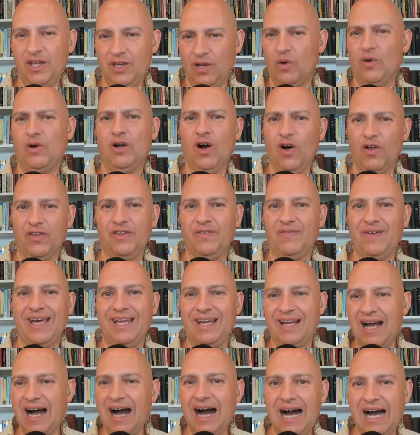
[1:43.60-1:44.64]

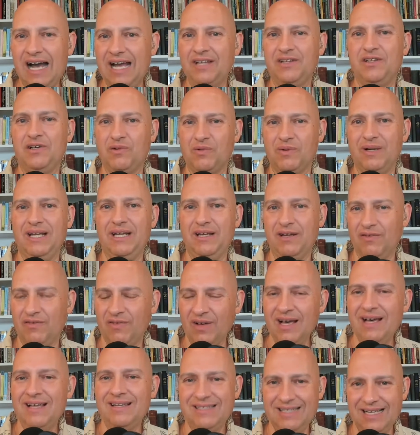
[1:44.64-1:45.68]
cultivating high degree of
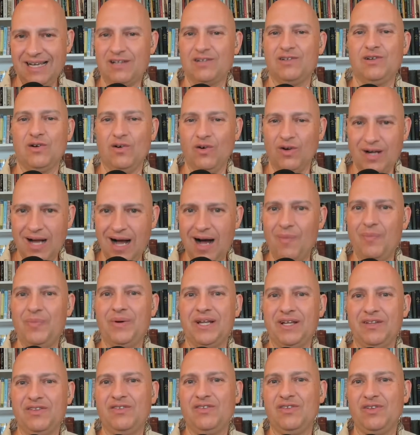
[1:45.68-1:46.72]
technical
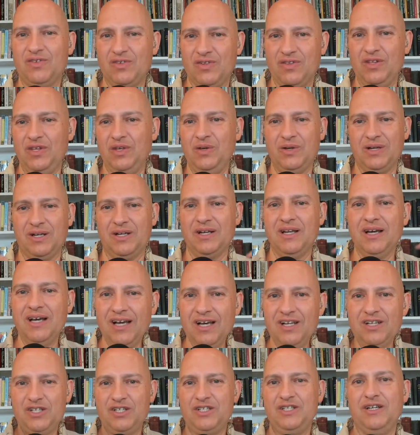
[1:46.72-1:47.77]
competence such that you can
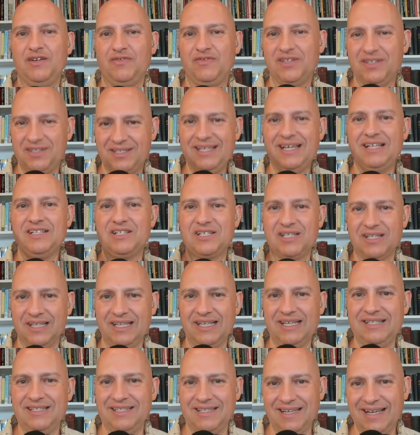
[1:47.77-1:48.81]
shift
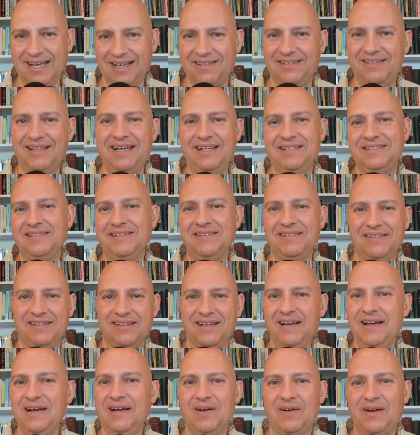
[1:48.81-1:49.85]
intentionally to next stages,
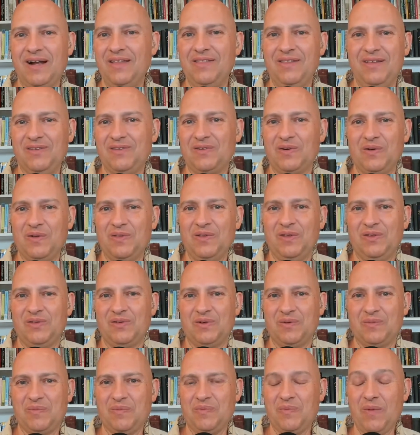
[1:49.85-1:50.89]
right? These
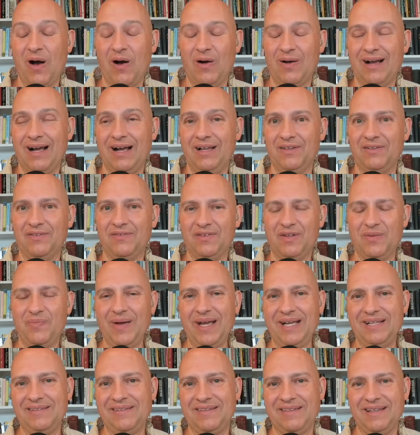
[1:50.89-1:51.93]
are all kinds of
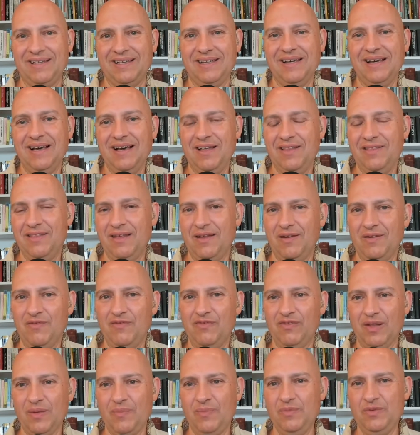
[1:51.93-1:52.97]
debates that
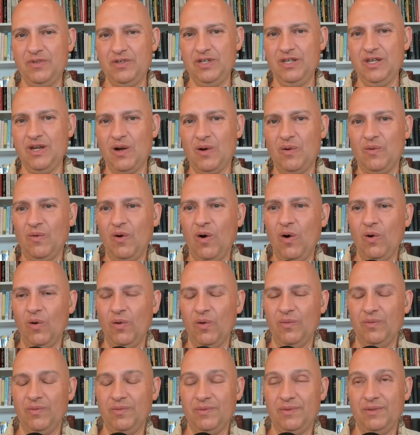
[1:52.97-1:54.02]
flip,
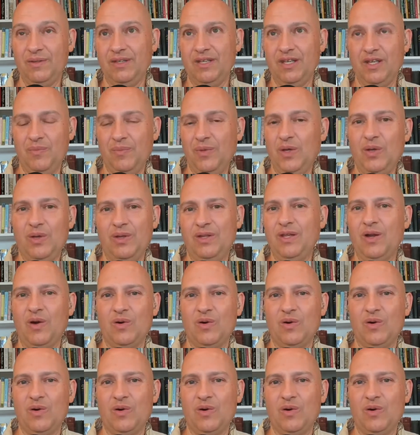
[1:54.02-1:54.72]
whole community,